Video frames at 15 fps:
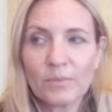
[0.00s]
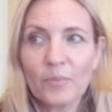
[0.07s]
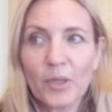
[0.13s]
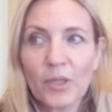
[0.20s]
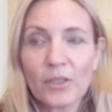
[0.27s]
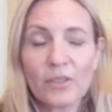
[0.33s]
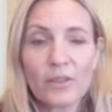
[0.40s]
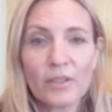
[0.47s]

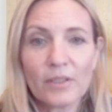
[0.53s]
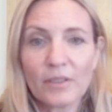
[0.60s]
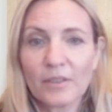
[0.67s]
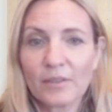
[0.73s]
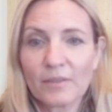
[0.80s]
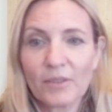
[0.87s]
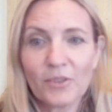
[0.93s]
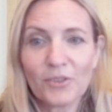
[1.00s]
part of
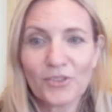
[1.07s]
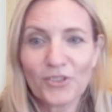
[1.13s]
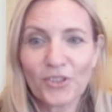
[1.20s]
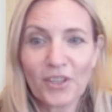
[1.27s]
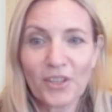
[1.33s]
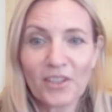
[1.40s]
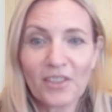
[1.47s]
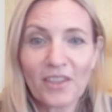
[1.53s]
the culture
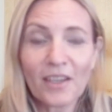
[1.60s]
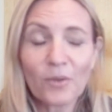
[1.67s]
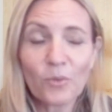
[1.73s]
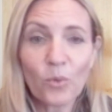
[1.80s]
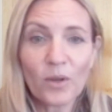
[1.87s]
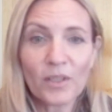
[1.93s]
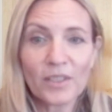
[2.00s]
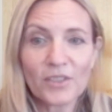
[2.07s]
that they
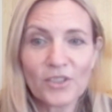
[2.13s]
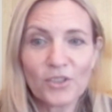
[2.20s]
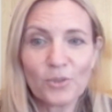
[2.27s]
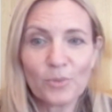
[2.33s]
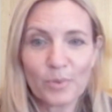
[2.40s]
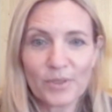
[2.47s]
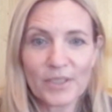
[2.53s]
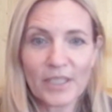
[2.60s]
want
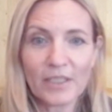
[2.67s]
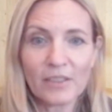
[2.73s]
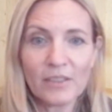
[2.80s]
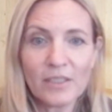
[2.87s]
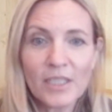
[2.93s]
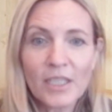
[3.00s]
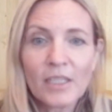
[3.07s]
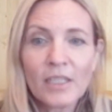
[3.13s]
to present.